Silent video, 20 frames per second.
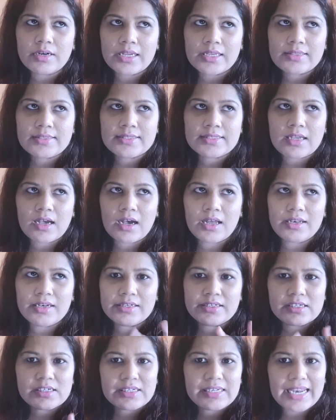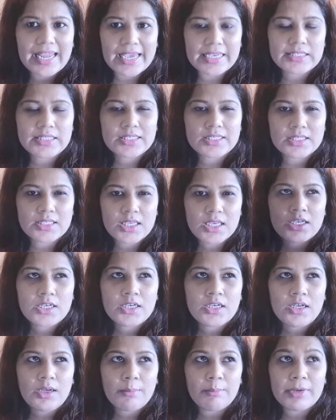rates are a little less,
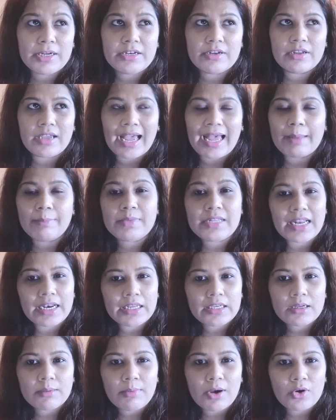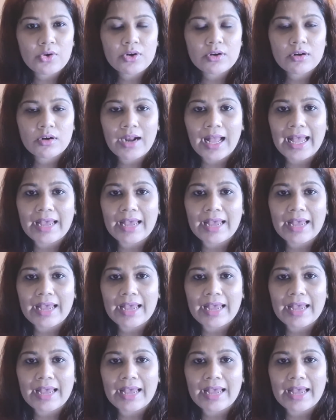but I'm telling about her.